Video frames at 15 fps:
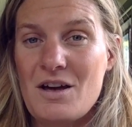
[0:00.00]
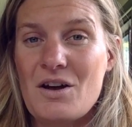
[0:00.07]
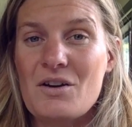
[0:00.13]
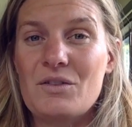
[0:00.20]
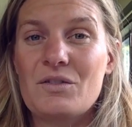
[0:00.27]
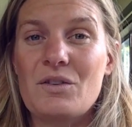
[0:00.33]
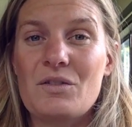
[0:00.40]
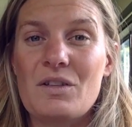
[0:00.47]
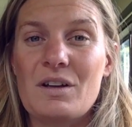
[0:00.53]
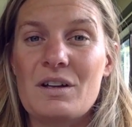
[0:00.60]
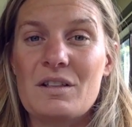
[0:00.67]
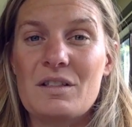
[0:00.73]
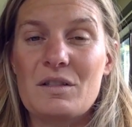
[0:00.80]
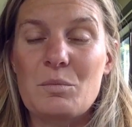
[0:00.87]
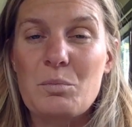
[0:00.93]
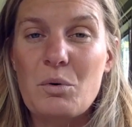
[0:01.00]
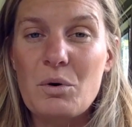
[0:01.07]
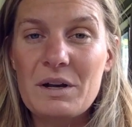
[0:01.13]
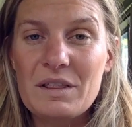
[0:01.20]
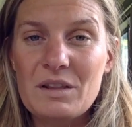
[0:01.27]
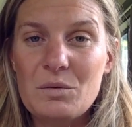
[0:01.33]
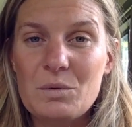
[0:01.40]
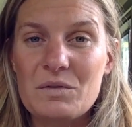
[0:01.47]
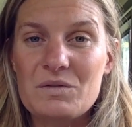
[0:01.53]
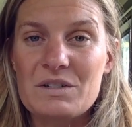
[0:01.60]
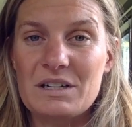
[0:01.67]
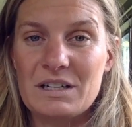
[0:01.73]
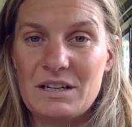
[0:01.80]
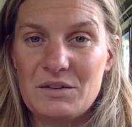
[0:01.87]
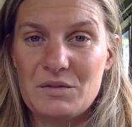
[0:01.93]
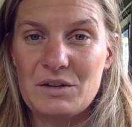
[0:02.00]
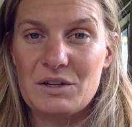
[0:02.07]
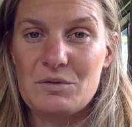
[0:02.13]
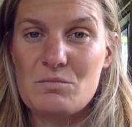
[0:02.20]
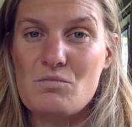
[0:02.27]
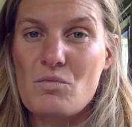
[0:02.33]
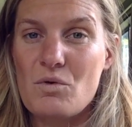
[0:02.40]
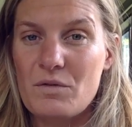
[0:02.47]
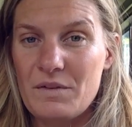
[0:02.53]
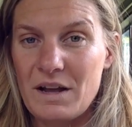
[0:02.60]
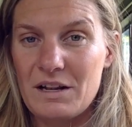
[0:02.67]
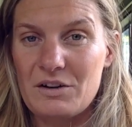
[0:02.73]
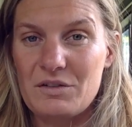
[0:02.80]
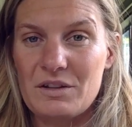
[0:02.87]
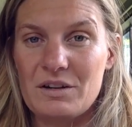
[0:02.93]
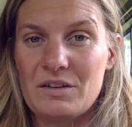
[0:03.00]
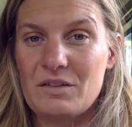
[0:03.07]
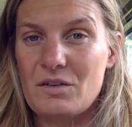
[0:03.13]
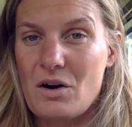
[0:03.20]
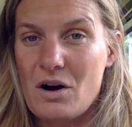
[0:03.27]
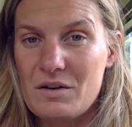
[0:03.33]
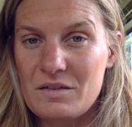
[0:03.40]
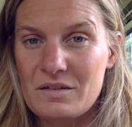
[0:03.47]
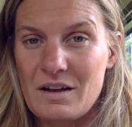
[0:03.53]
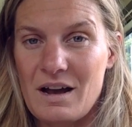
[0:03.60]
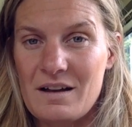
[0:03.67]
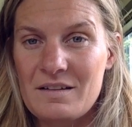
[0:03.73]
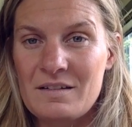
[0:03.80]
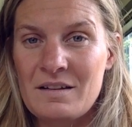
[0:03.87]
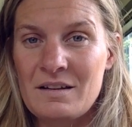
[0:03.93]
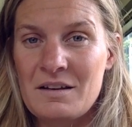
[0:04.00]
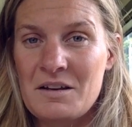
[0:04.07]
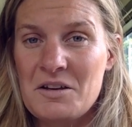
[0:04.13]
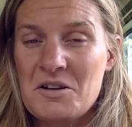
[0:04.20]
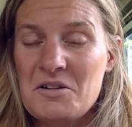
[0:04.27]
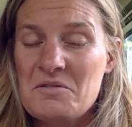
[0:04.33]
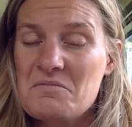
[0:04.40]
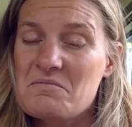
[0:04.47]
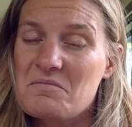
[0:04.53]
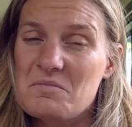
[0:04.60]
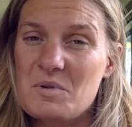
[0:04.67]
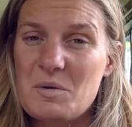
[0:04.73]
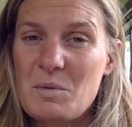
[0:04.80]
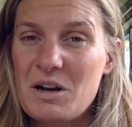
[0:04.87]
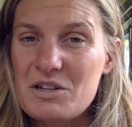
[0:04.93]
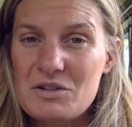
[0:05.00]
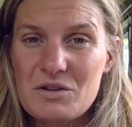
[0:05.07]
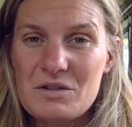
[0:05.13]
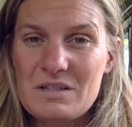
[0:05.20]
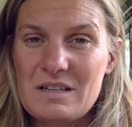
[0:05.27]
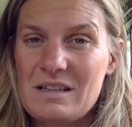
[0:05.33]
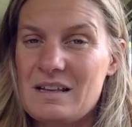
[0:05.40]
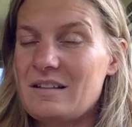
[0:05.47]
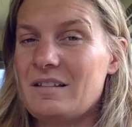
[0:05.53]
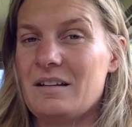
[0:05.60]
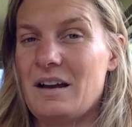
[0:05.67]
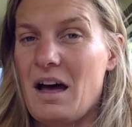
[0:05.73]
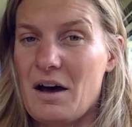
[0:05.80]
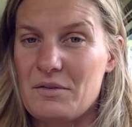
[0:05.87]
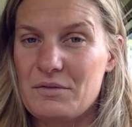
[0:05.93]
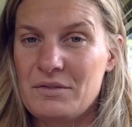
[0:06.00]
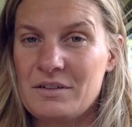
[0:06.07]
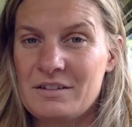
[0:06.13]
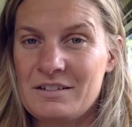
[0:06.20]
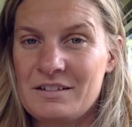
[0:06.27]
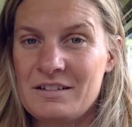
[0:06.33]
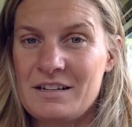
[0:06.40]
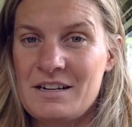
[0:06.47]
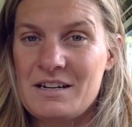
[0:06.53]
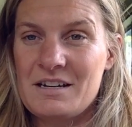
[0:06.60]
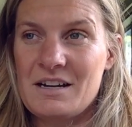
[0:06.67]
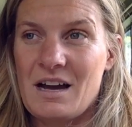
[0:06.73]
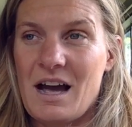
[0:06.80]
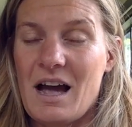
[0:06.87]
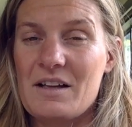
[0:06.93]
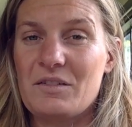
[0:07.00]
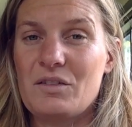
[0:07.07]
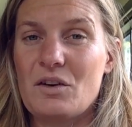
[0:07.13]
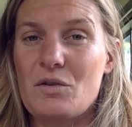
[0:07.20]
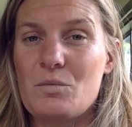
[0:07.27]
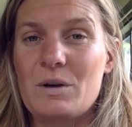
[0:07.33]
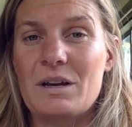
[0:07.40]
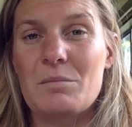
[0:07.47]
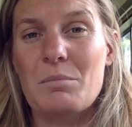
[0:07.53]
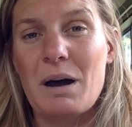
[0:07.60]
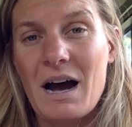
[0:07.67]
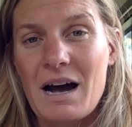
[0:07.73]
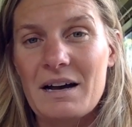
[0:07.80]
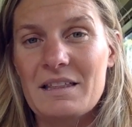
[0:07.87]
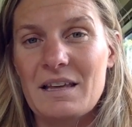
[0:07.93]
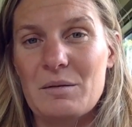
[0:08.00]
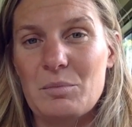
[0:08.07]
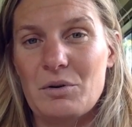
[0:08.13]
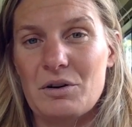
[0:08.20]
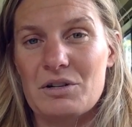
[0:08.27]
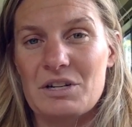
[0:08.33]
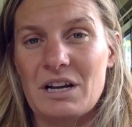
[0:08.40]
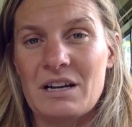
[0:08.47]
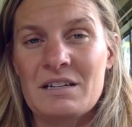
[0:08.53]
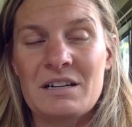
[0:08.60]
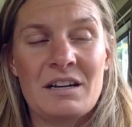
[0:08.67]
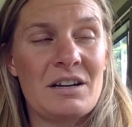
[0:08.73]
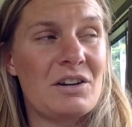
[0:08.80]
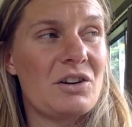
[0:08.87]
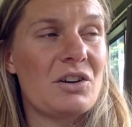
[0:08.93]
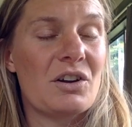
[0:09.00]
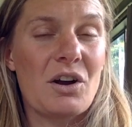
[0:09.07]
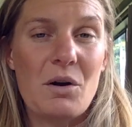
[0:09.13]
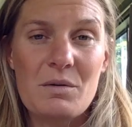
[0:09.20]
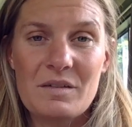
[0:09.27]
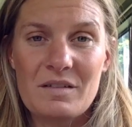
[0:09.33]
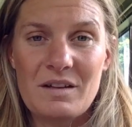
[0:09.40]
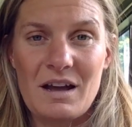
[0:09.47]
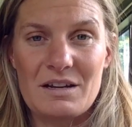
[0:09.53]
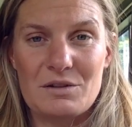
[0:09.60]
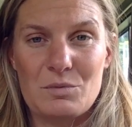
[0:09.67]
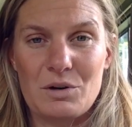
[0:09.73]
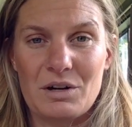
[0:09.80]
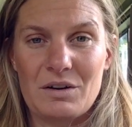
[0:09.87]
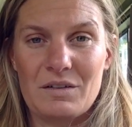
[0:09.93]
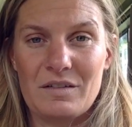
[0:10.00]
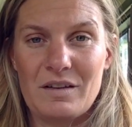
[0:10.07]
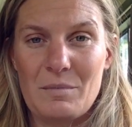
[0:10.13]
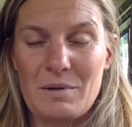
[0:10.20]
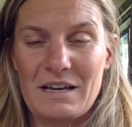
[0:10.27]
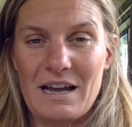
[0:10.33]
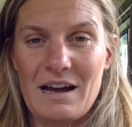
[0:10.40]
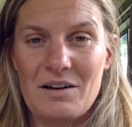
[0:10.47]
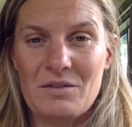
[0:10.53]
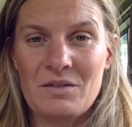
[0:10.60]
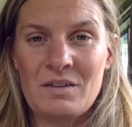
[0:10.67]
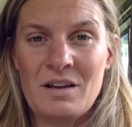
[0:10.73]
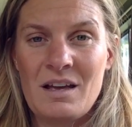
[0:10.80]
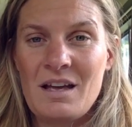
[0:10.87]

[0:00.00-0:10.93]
So that the point that we've delivered more value than it's cost us, we might choose that that's enough. And so we can park that project, go and start to work on something else,